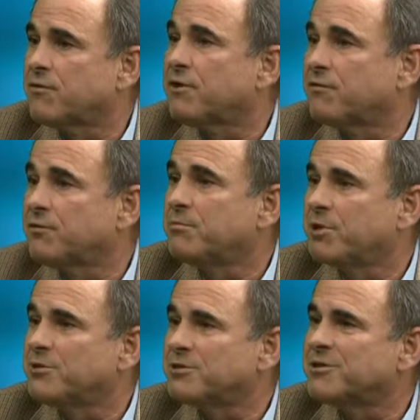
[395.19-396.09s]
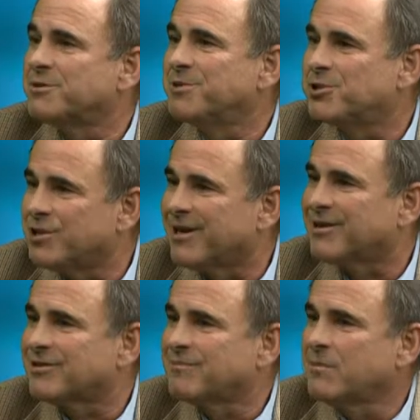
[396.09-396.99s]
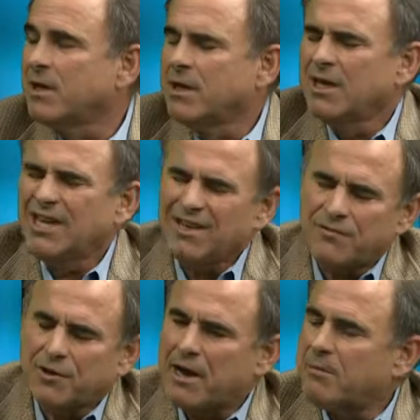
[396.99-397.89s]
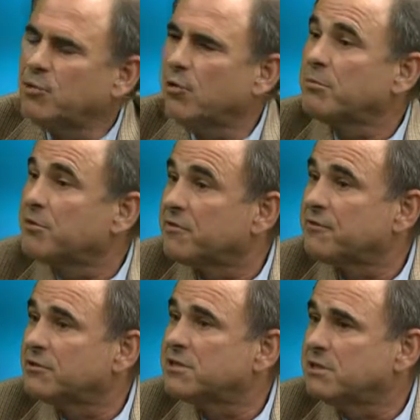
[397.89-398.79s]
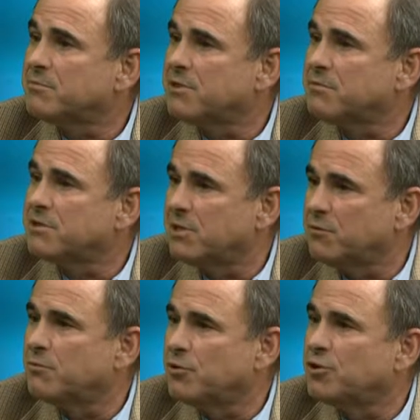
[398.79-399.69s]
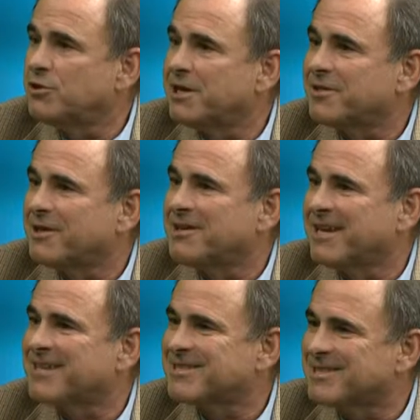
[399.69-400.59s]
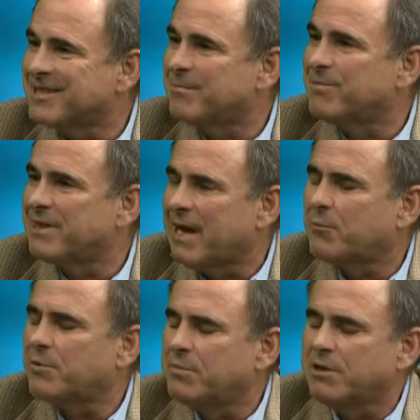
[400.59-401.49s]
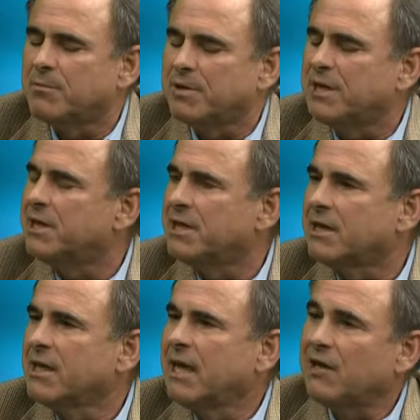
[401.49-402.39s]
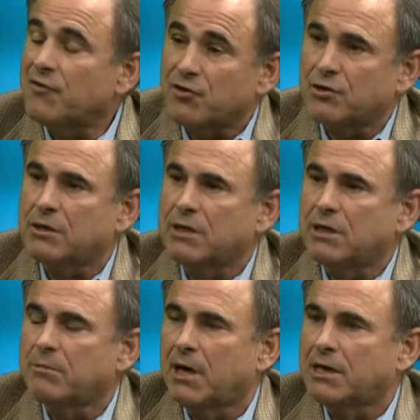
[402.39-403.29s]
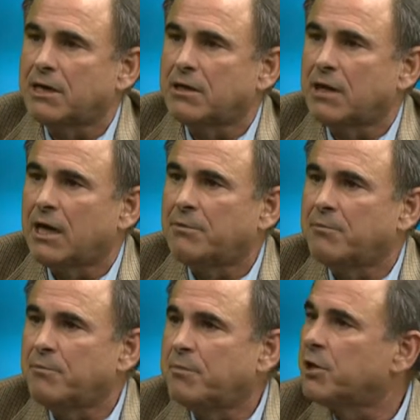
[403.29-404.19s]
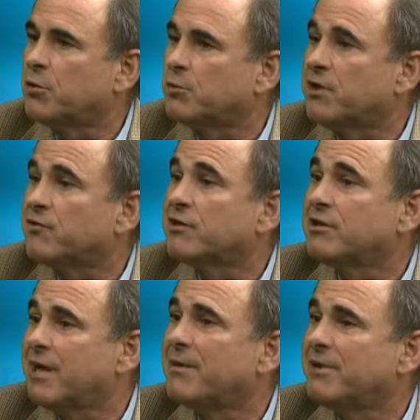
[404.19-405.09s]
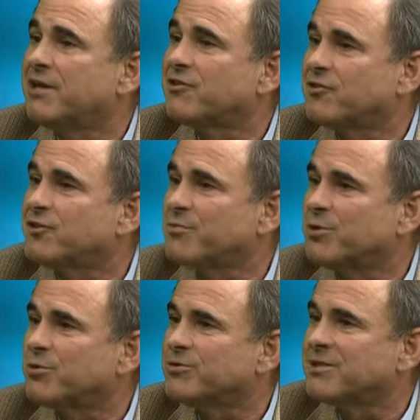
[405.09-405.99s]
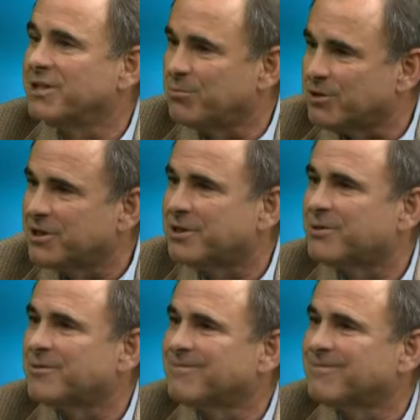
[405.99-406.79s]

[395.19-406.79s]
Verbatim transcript: their foot pulses to be checked. If they're abnormal or if there are symptoms, then you take that next step. But that would be the beginning. And certainly anybody at, at bigger risk, diabetics and smokers in particular.